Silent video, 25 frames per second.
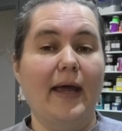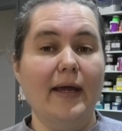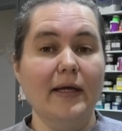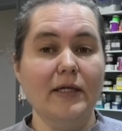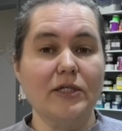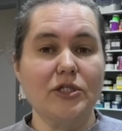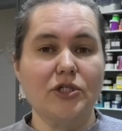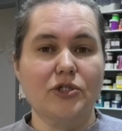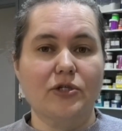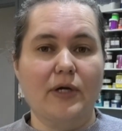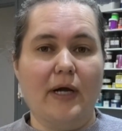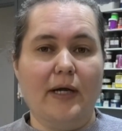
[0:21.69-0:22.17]

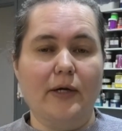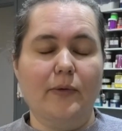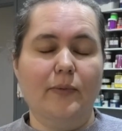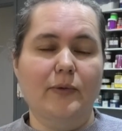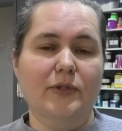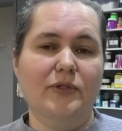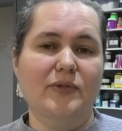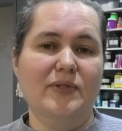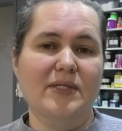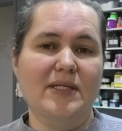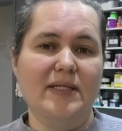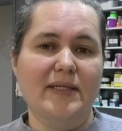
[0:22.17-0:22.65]
extract
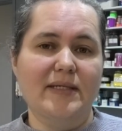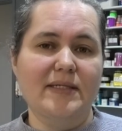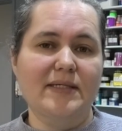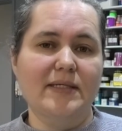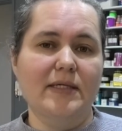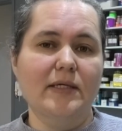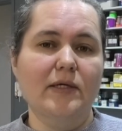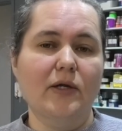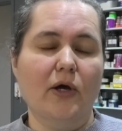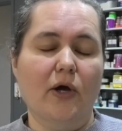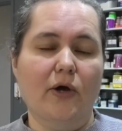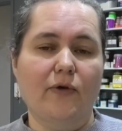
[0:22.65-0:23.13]
which was
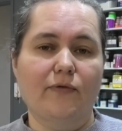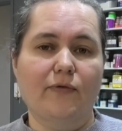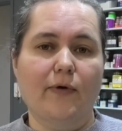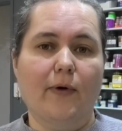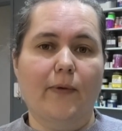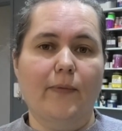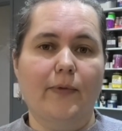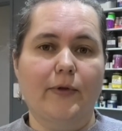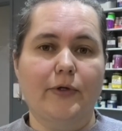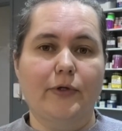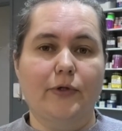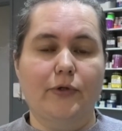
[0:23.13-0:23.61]
listed over
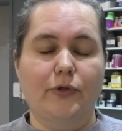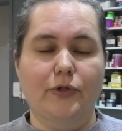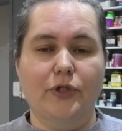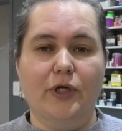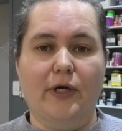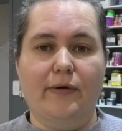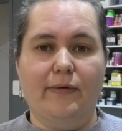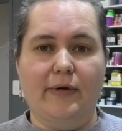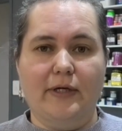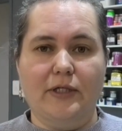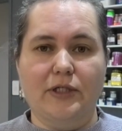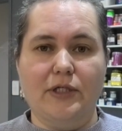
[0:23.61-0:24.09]
on the New
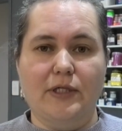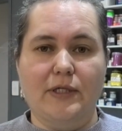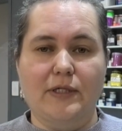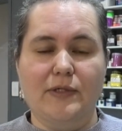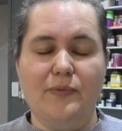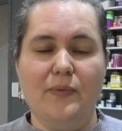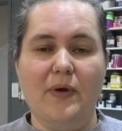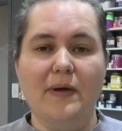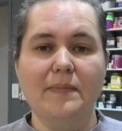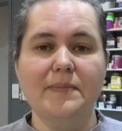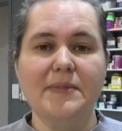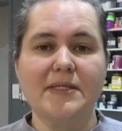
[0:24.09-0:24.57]

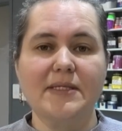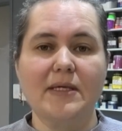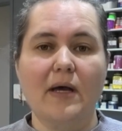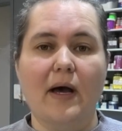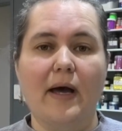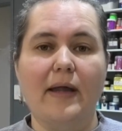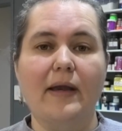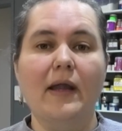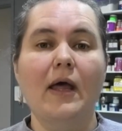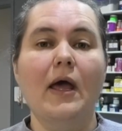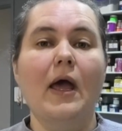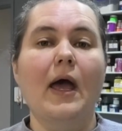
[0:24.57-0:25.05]
Directions
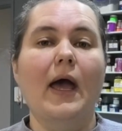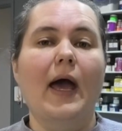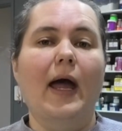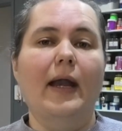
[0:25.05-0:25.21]
website,